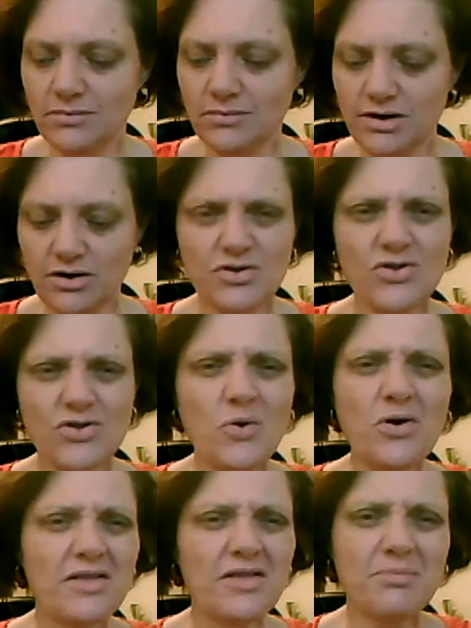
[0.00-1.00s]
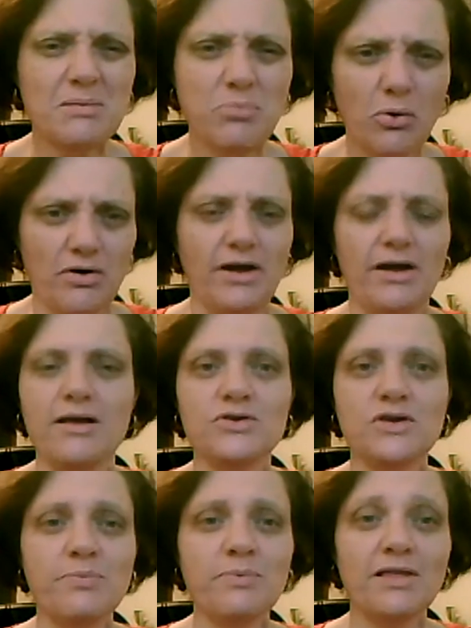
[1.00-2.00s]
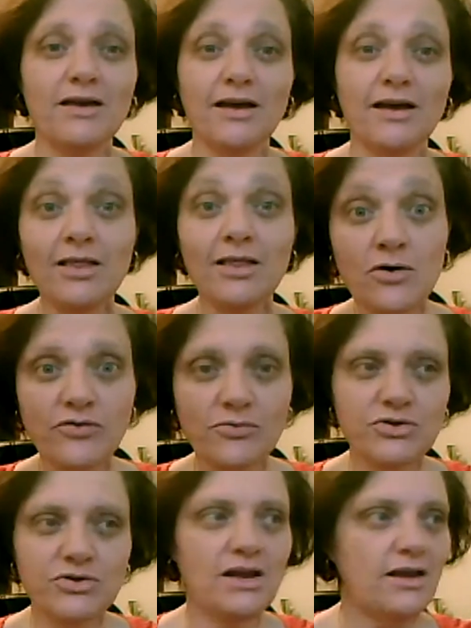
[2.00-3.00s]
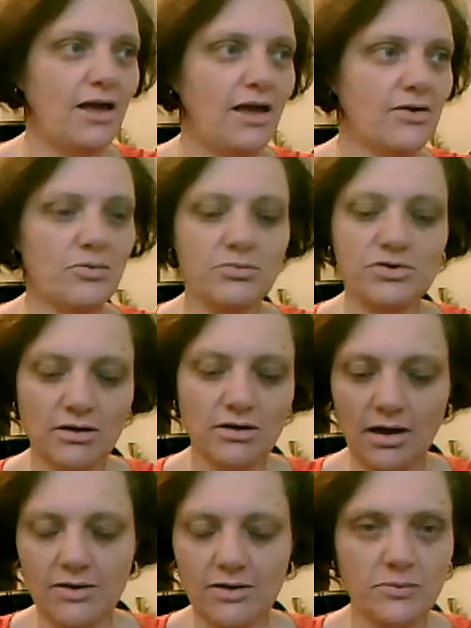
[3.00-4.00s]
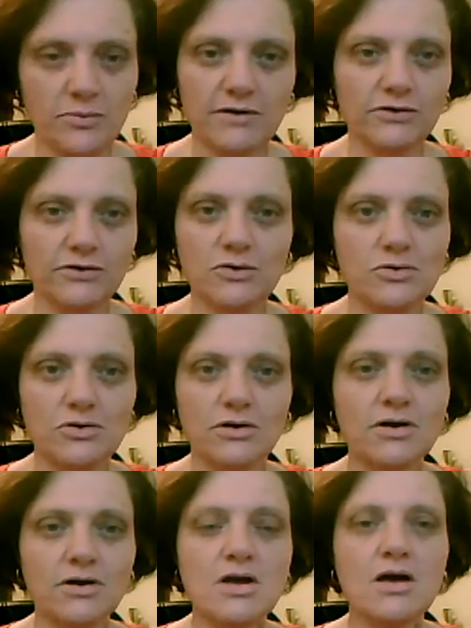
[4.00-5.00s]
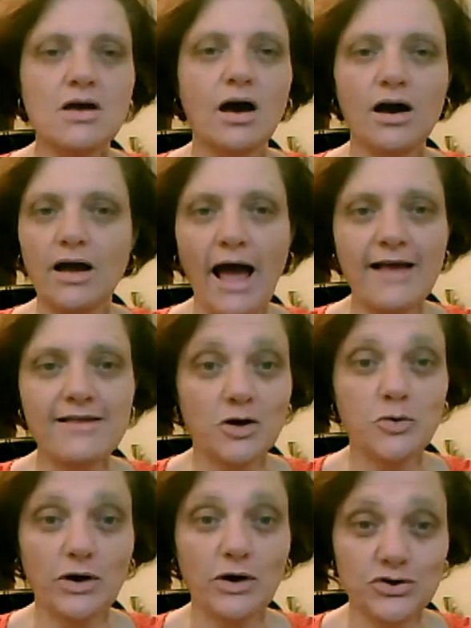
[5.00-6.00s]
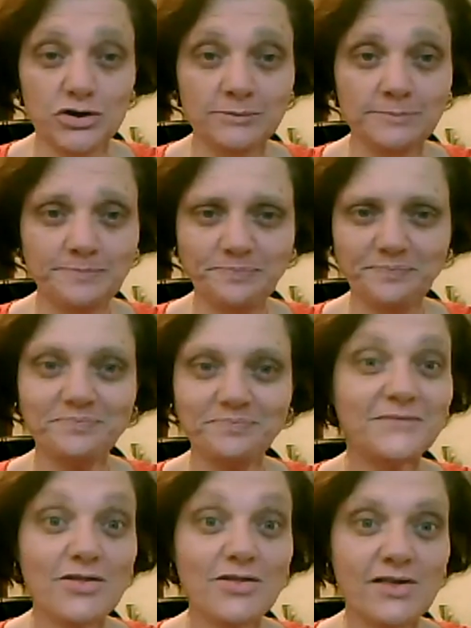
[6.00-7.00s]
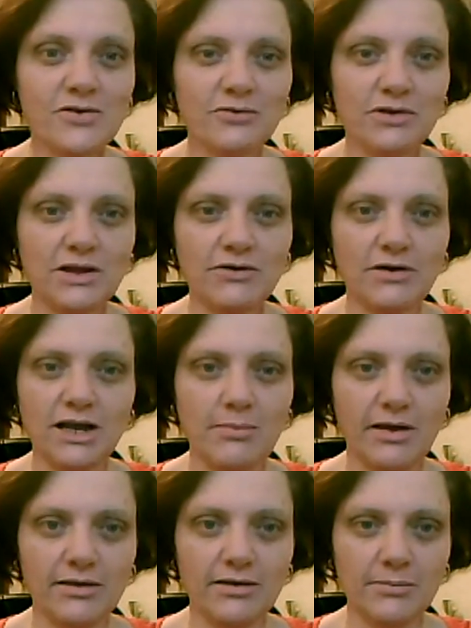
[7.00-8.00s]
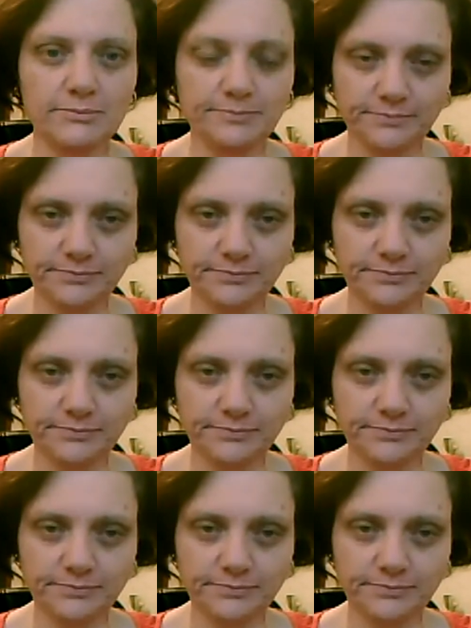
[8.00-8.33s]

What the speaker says: know. Just don't call it something boring. Just be like, hello from Jane Cakes or Michelle Cakes or whatever, or ask a question. This is a really great email tip.